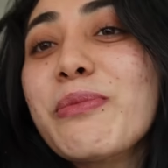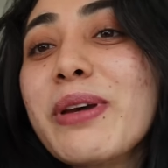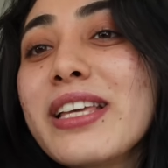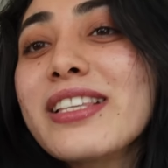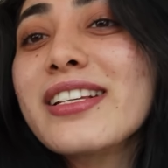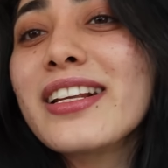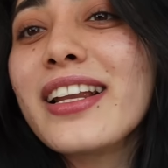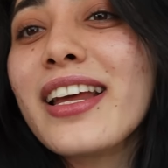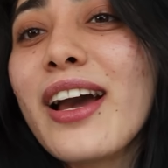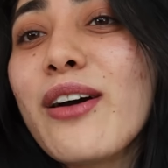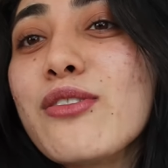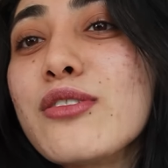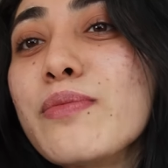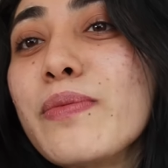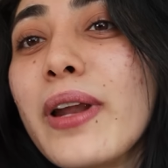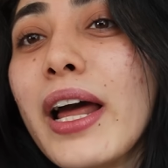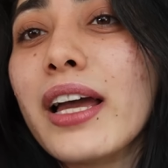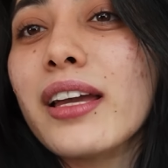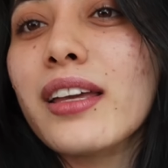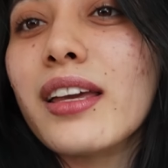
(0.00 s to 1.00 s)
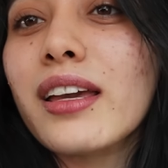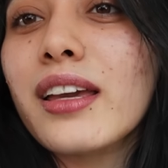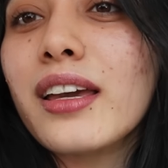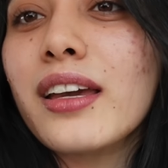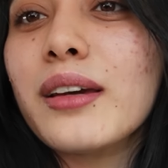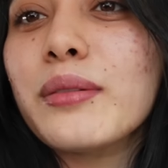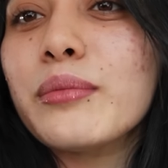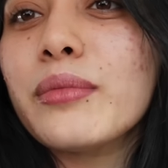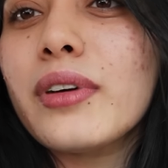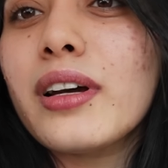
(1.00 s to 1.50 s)
basically, I was pranking
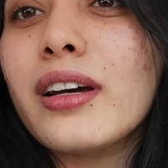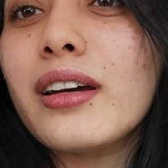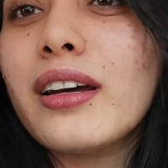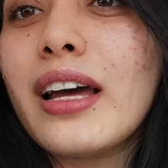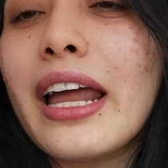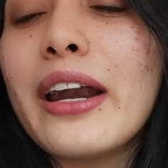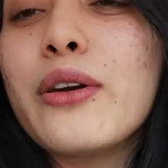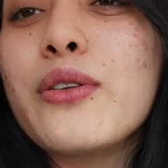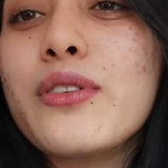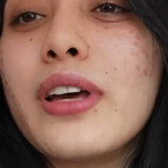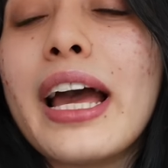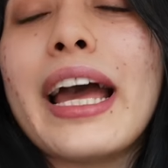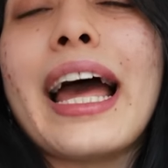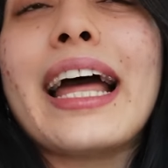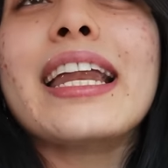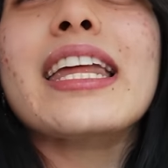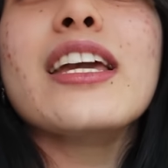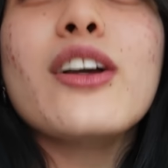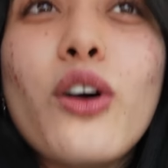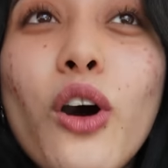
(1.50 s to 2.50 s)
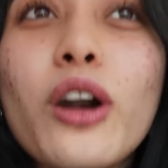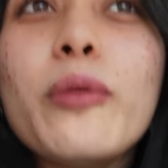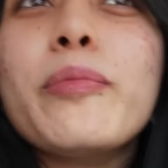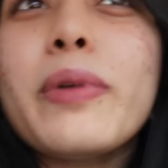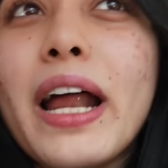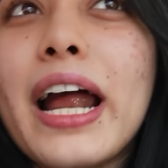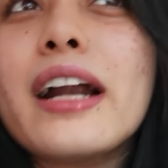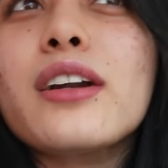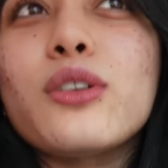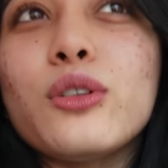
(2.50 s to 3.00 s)
him and he got
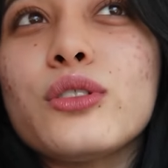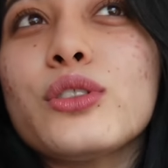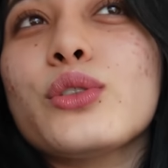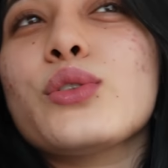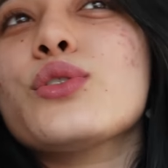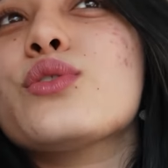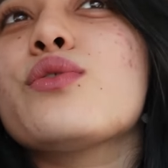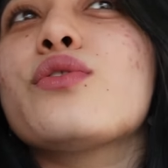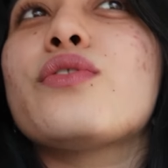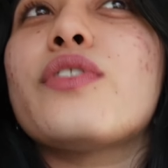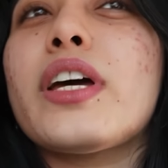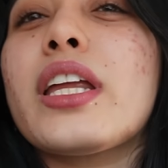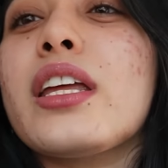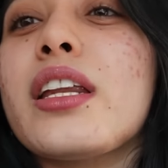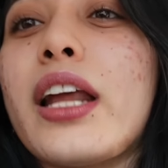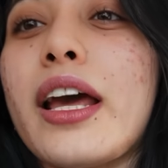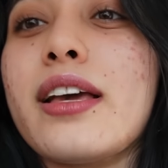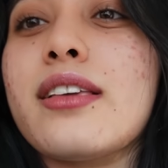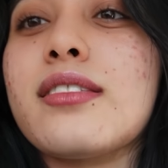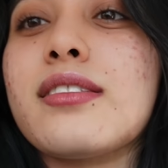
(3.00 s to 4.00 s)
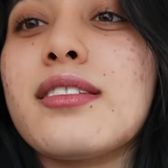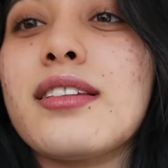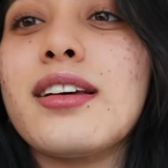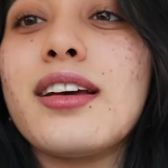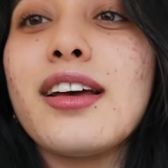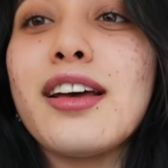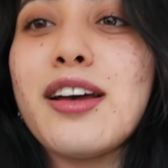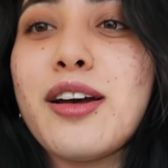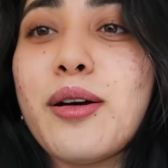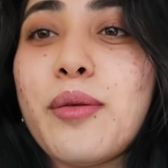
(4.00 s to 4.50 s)
pranked also. It was very nice.
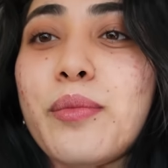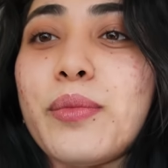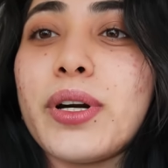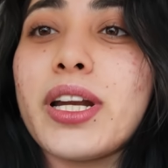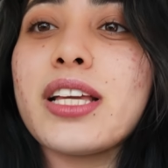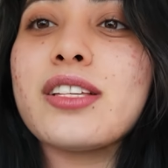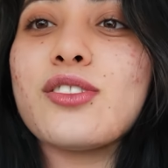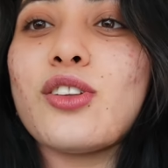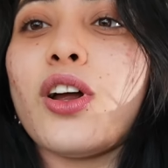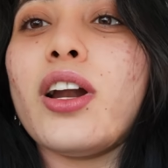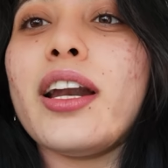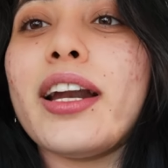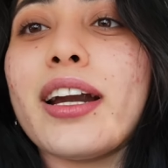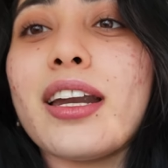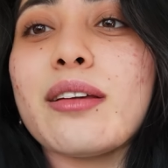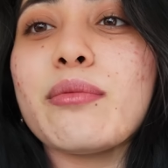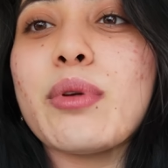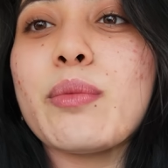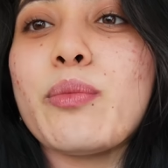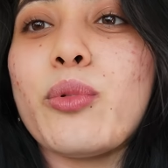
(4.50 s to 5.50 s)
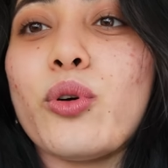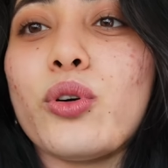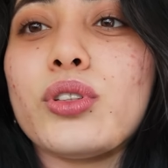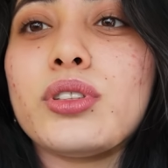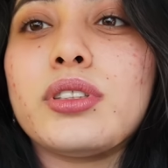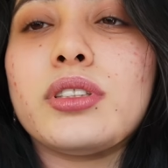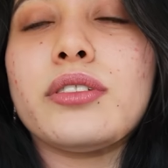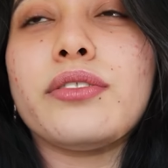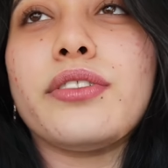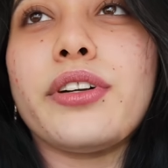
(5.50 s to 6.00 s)
But he's not letting me
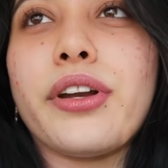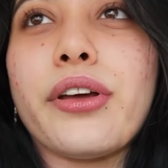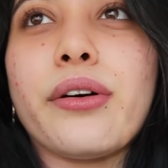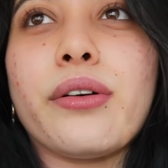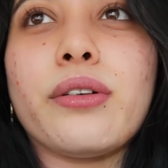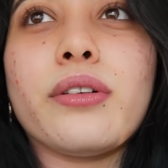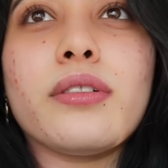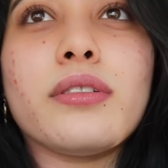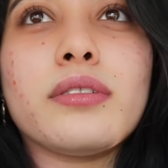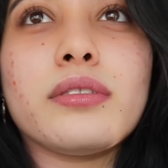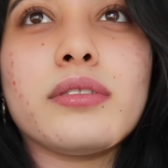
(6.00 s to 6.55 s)
post the video.